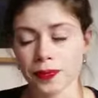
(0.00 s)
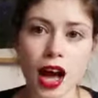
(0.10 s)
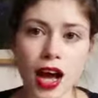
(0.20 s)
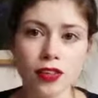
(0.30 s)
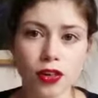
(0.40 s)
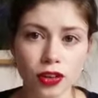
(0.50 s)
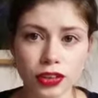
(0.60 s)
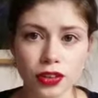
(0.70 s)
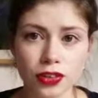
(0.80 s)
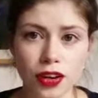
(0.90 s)
I have
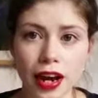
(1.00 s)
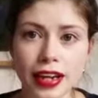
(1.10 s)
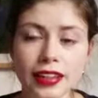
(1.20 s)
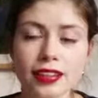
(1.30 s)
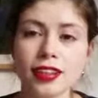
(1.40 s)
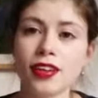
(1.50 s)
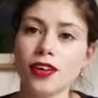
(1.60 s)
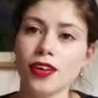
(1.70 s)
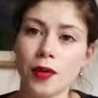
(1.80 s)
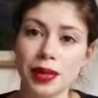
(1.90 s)
also tried,
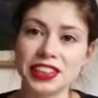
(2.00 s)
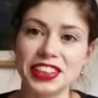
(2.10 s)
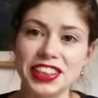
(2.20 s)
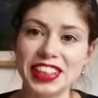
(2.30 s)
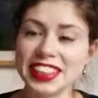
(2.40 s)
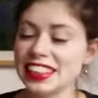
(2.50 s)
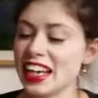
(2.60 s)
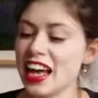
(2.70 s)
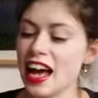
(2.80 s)
on my journeys,